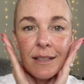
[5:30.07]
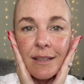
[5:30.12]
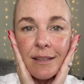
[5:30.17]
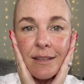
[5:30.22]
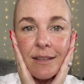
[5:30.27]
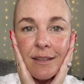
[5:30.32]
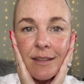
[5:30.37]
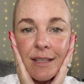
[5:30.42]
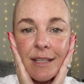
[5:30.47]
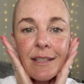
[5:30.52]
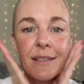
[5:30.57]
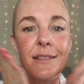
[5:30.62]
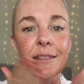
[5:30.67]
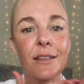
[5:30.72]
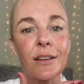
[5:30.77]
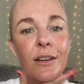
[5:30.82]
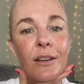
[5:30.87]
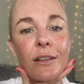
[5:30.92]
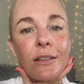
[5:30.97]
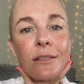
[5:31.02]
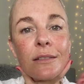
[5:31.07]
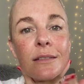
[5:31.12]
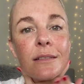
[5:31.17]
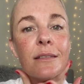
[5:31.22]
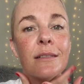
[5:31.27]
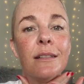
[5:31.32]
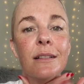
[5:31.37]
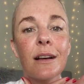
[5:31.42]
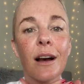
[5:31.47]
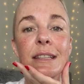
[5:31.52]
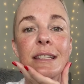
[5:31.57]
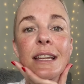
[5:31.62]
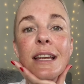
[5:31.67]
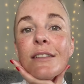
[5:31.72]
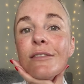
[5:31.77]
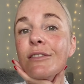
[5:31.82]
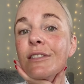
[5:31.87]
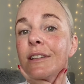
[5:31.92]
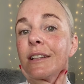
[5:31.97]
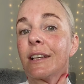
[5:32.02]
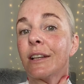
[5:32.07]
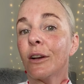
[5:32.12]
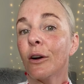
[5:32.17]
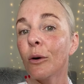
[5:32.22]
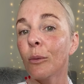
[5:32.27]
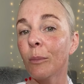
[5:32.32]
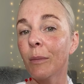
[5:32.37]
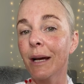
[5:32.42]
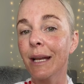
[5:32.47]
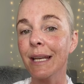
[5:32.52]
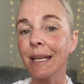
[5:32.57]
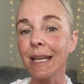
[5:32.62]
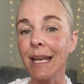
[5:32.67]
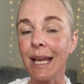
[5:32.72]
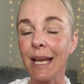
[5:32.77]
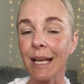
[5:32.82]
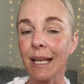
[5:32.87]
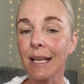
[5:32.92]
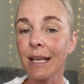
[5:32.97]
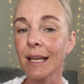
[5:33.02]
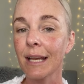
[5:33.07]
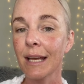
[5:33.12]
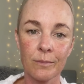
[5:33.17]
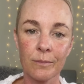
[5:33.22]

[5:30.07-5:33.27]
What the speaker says: this zone, definitely on my neck.